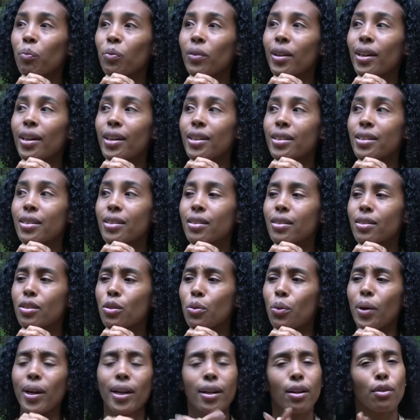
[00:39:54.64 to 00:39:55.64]
it's
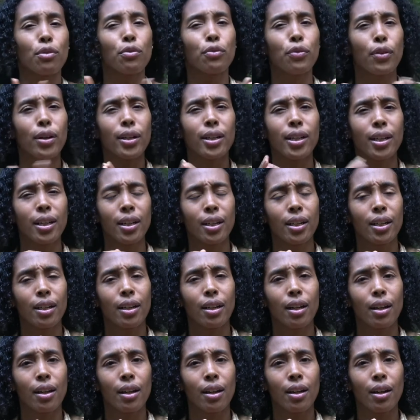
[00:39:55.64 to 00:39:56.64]
quite a funny
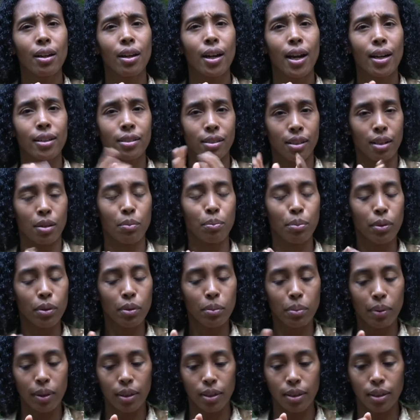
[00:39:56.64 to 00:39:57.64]
example,
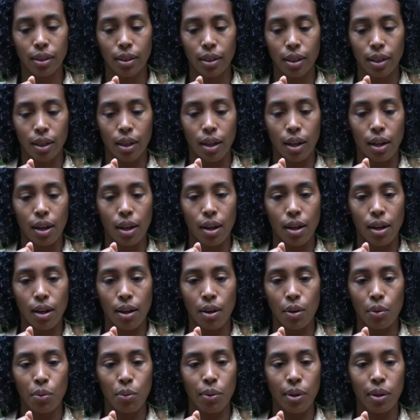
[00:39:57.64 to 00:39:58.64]
but
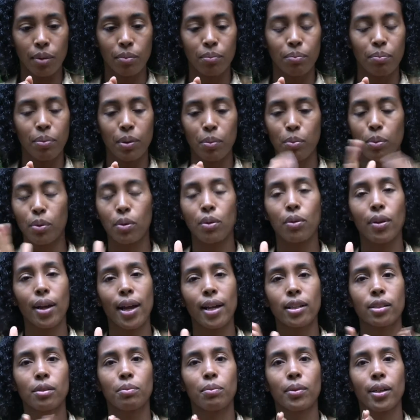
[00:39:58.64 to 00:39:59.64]
when people
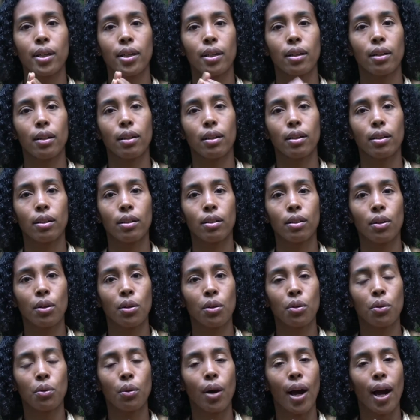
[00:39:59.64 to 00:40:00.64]
ask me,
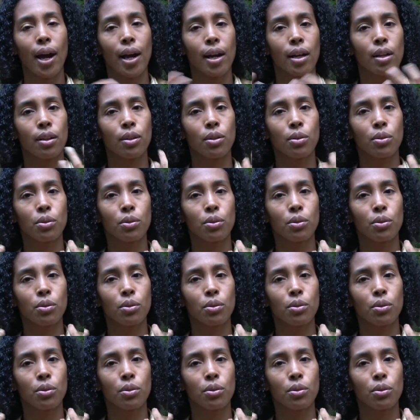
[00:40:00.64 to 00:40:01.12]
I look